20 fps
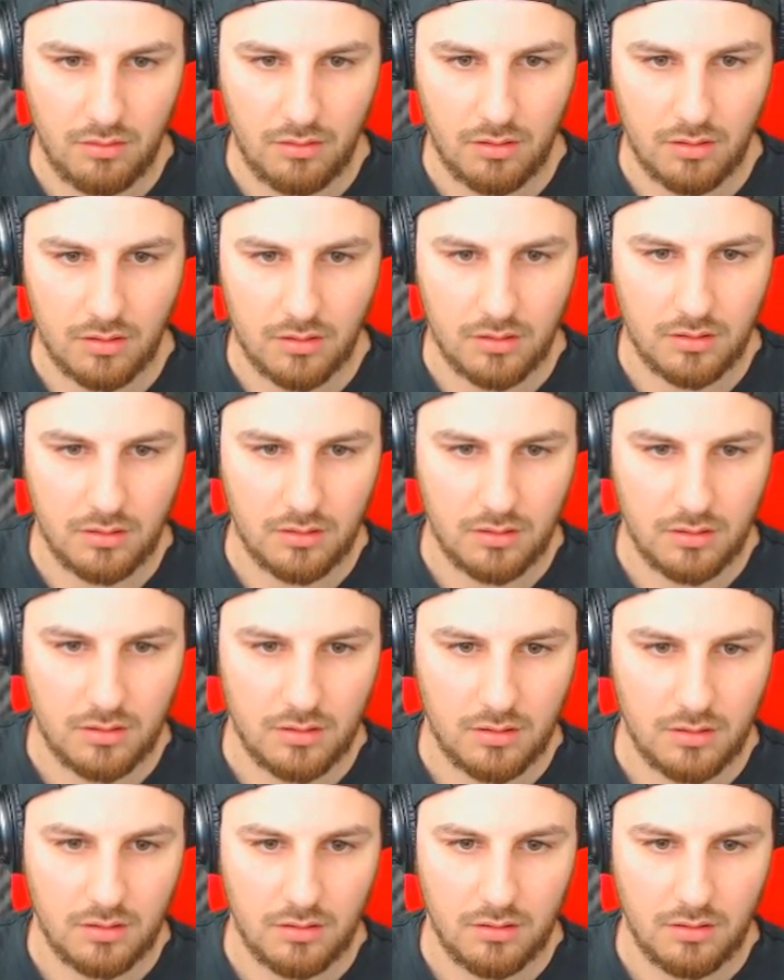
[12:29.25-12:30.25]
Oh.
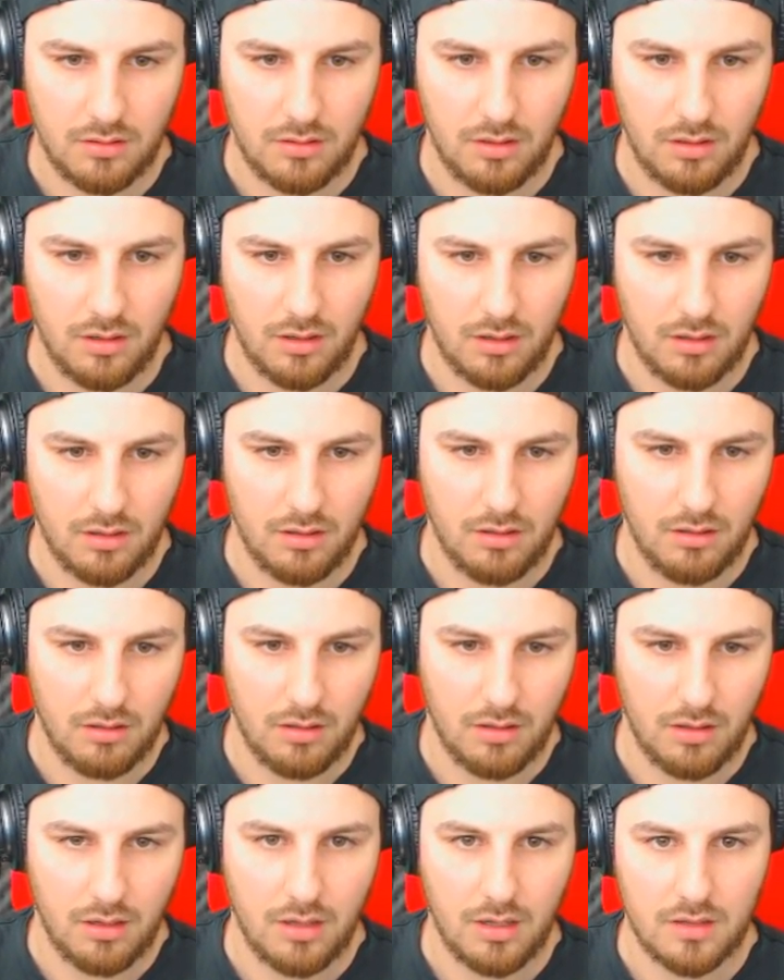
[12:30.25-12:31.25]
Oh.
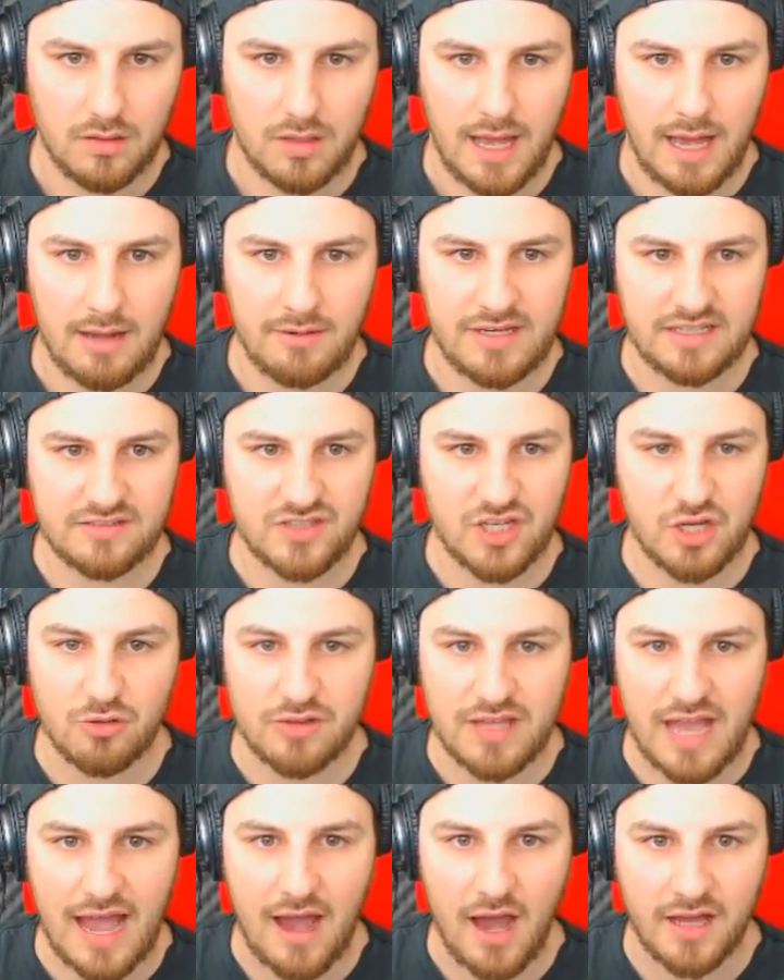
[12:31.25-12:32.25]
How do you do
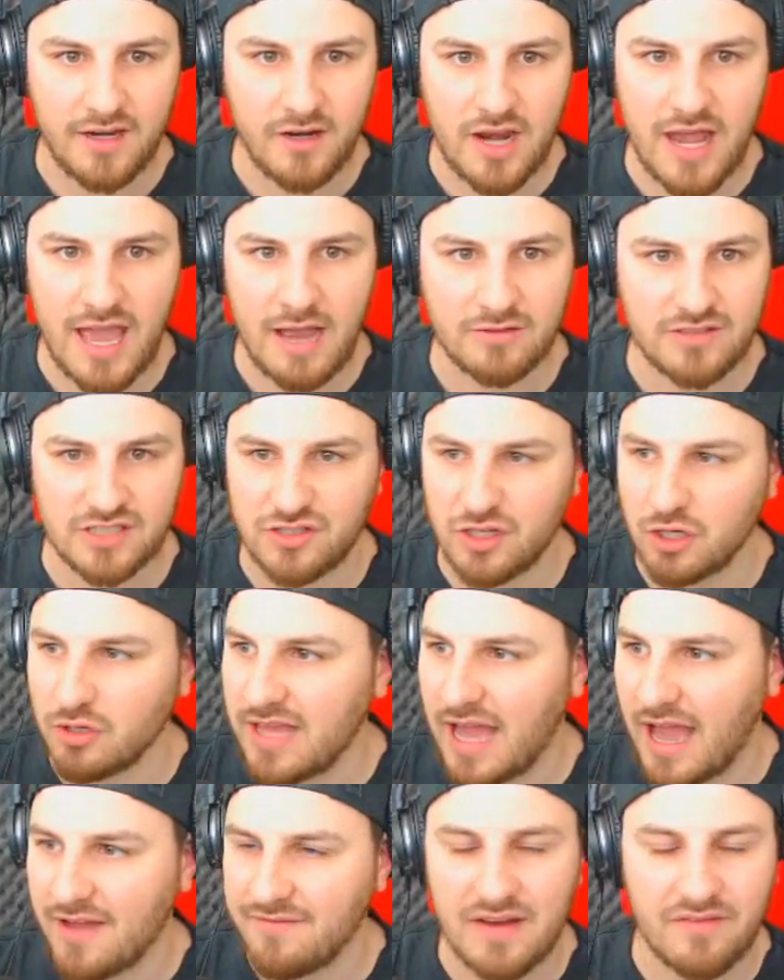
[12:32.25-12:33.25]
that? I don't know how to do
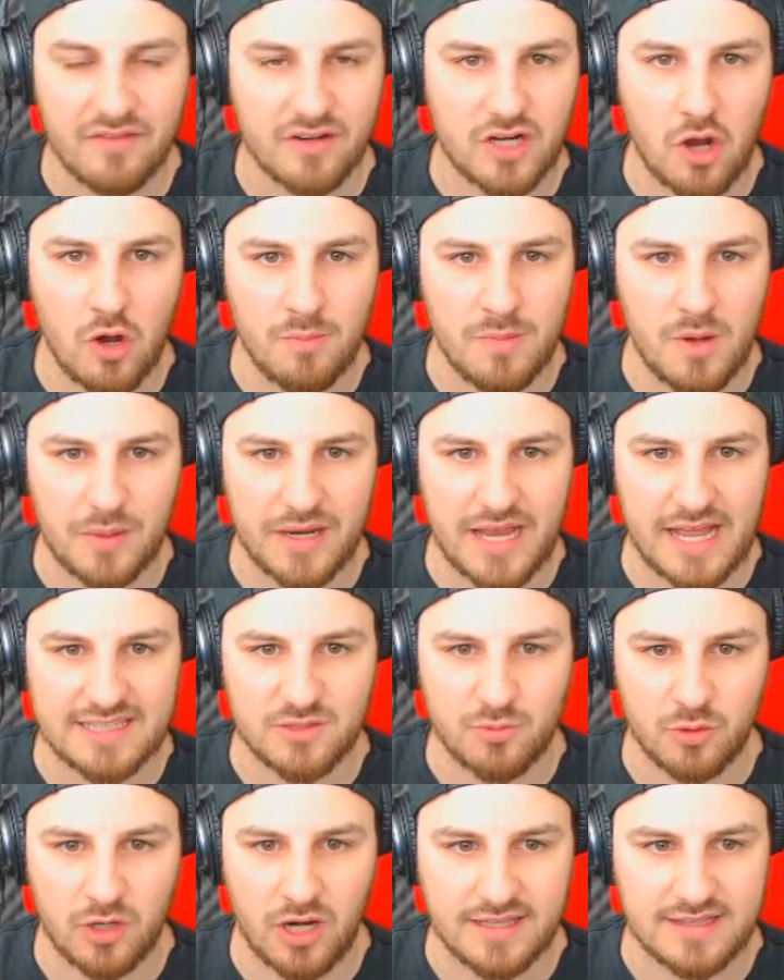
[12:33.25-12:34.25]
that. I've never come up
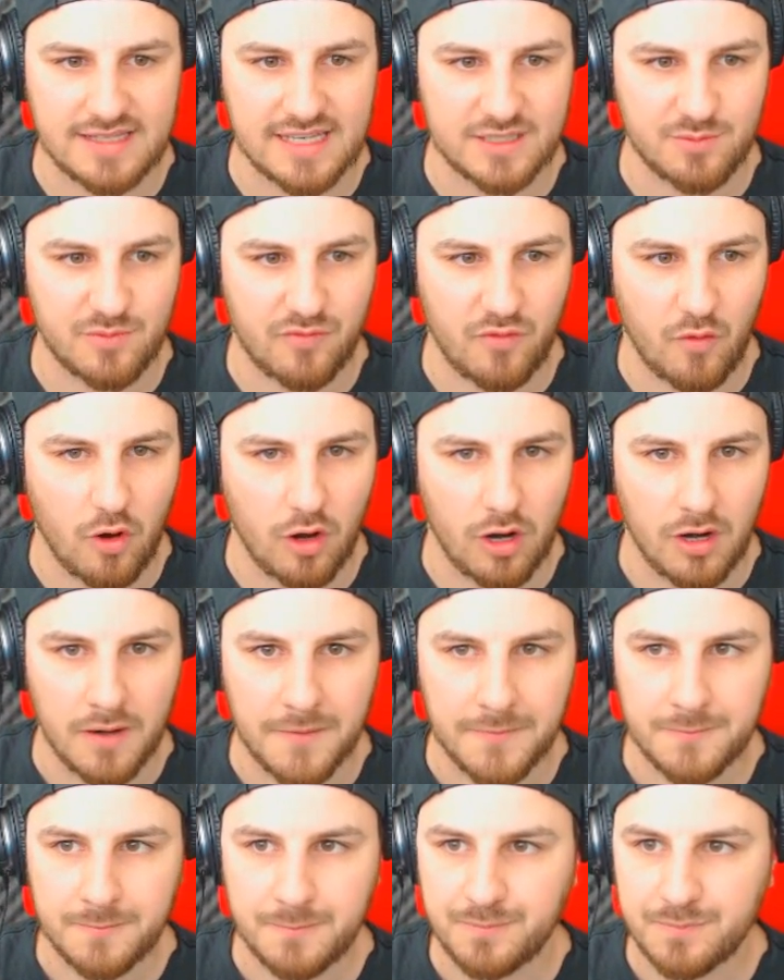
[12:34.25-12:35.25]
against one like this before.
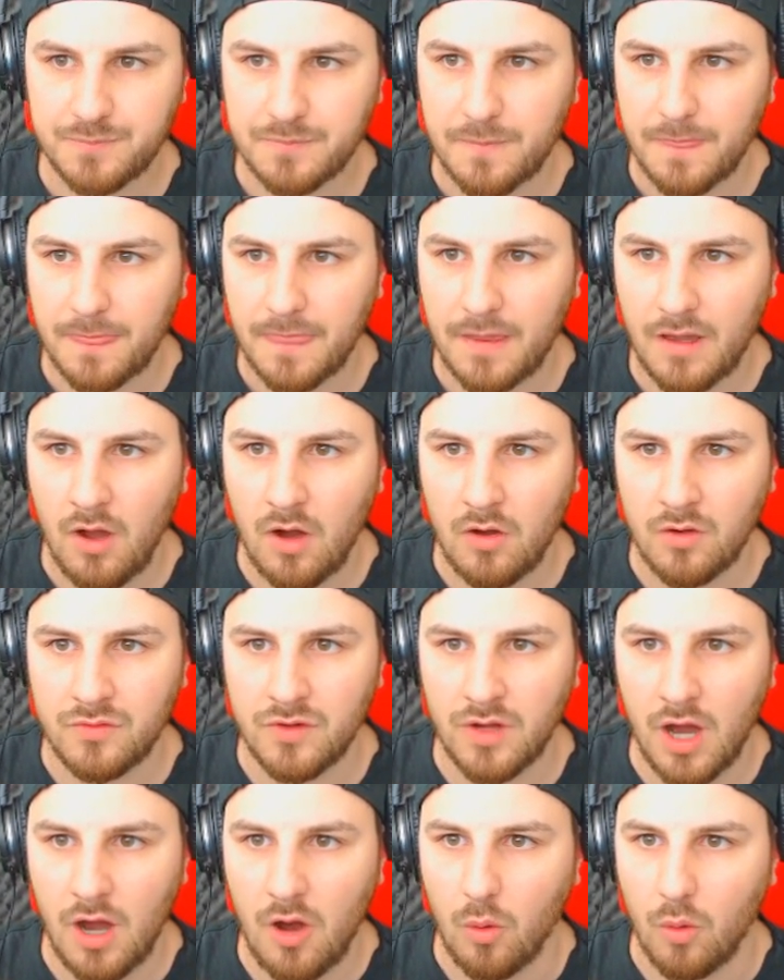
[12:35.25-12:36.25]
Oh,
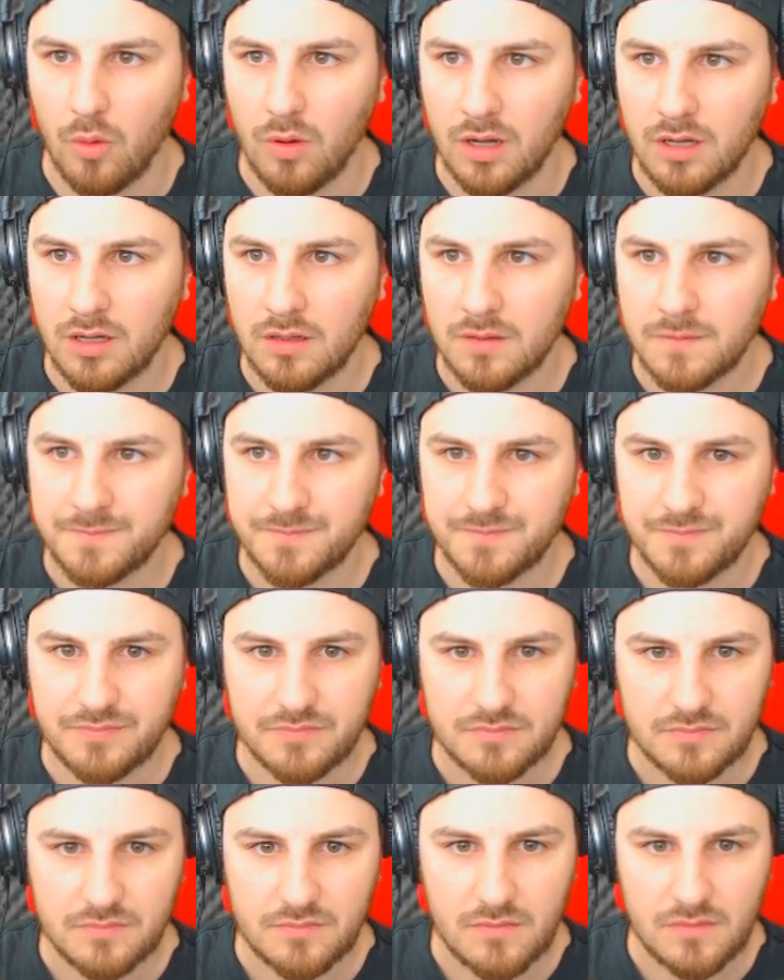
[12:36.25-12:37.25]
no.
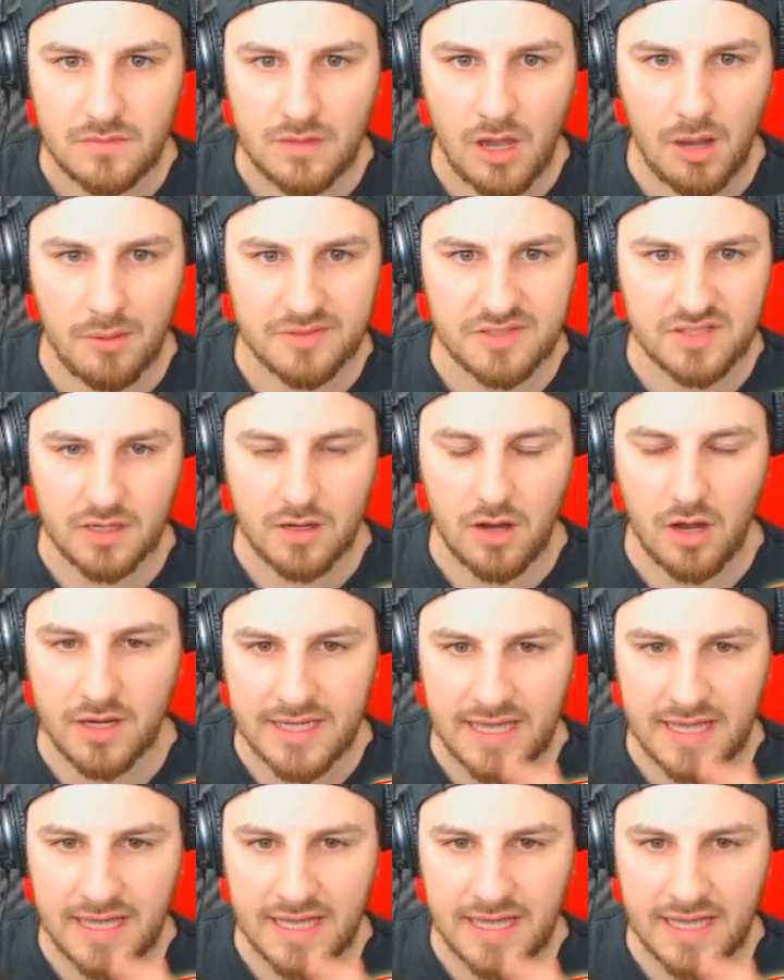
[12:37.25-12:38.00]
I was like,